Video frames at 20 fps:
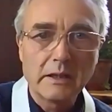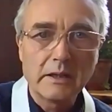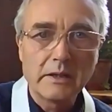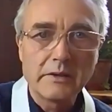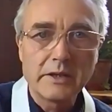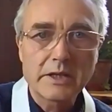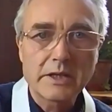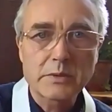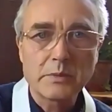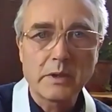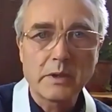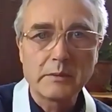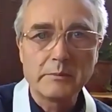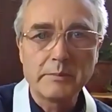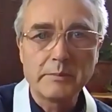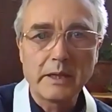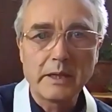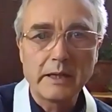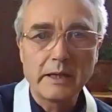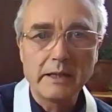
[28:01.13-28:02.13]
This one
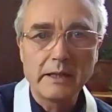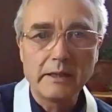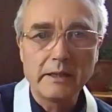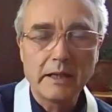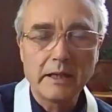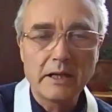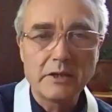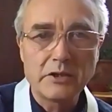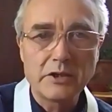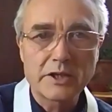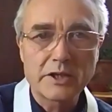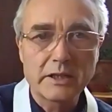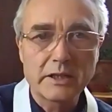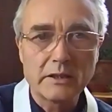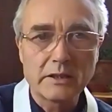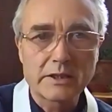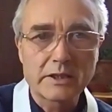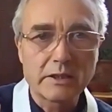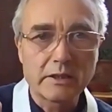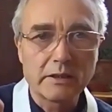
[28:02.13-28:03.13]
by Andrew
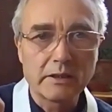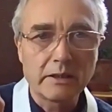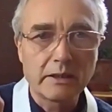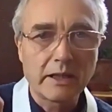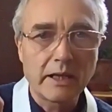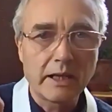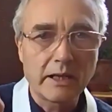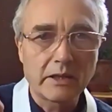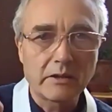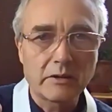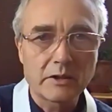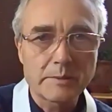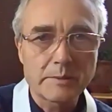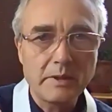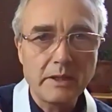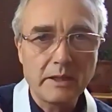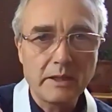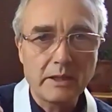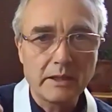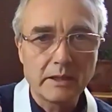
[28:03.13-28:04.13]
Skilton and Kate
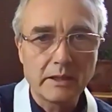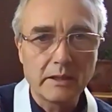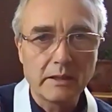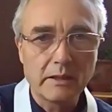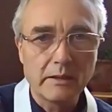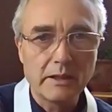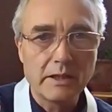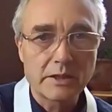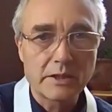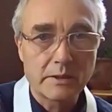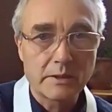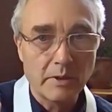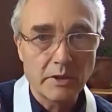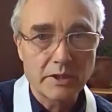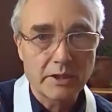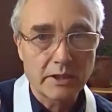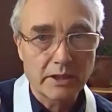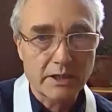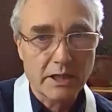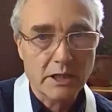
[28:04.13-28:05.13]
Crosby is the
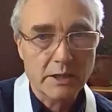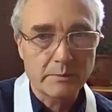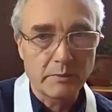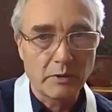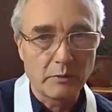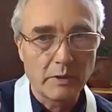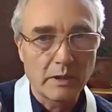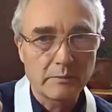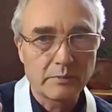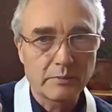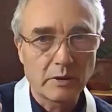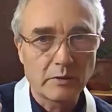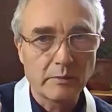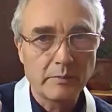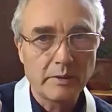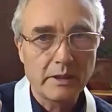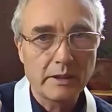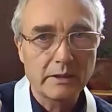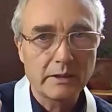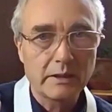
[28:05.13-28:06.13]
most accessible one,
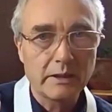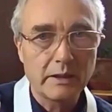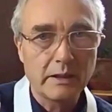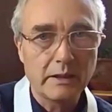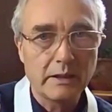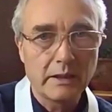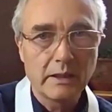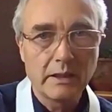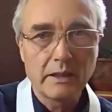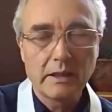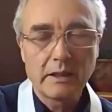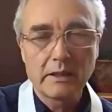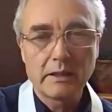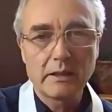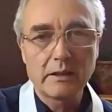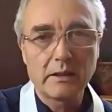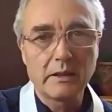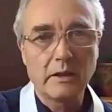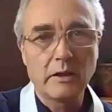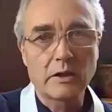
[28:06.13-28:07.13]
probably, in
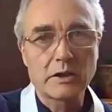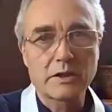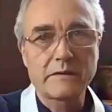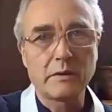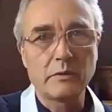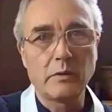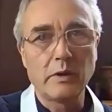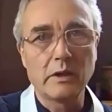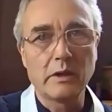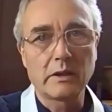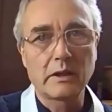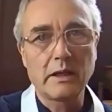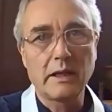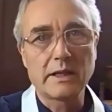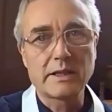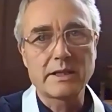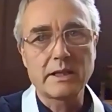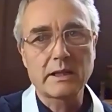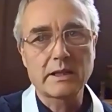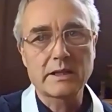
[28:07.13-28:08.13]
the Oxford World
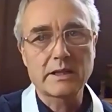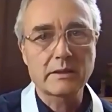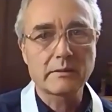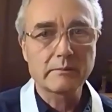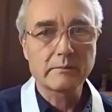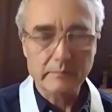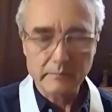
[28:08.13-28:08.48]
Classics,